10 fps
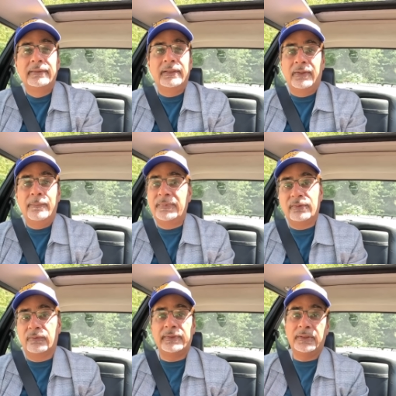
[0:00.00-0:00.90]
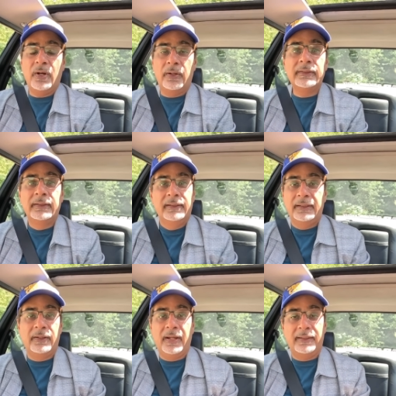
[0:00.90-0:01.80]
You know, MG's already gone.
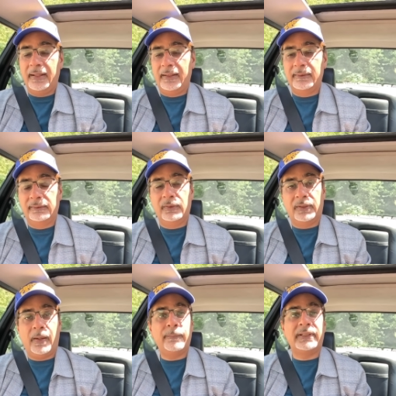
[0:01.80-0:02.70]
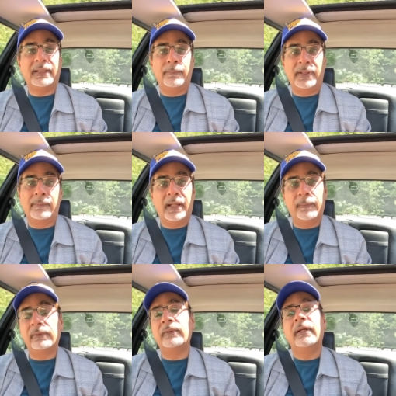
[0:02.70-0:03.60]
You know, and and you know companies like
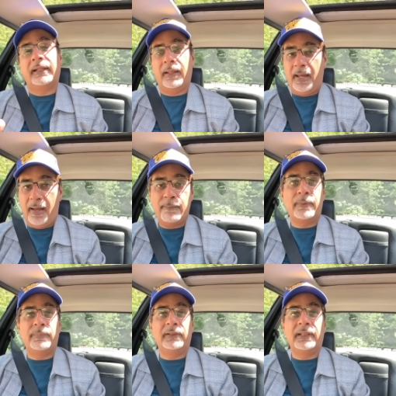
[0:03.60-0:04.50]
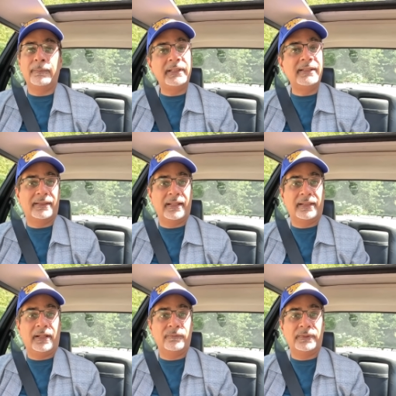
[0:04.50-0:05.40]
BMW can, have been building minis in
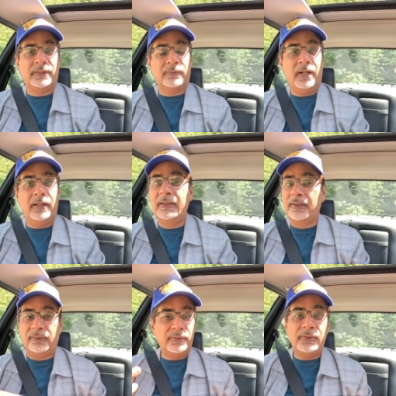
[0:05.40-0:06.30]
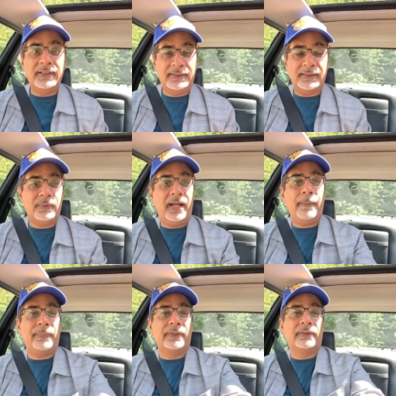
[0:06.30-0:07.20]
other countries as well. So you know this is what
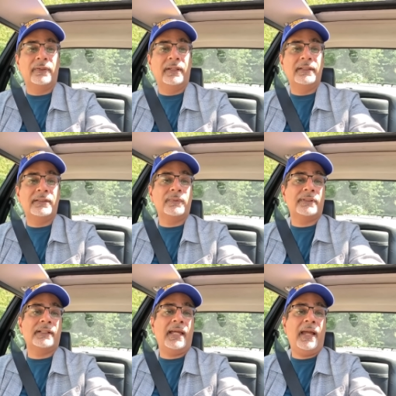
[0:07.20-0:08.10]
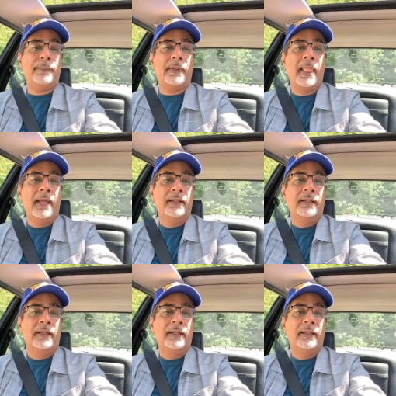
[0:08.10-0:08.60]
happens. You know, and this is what's going to happen.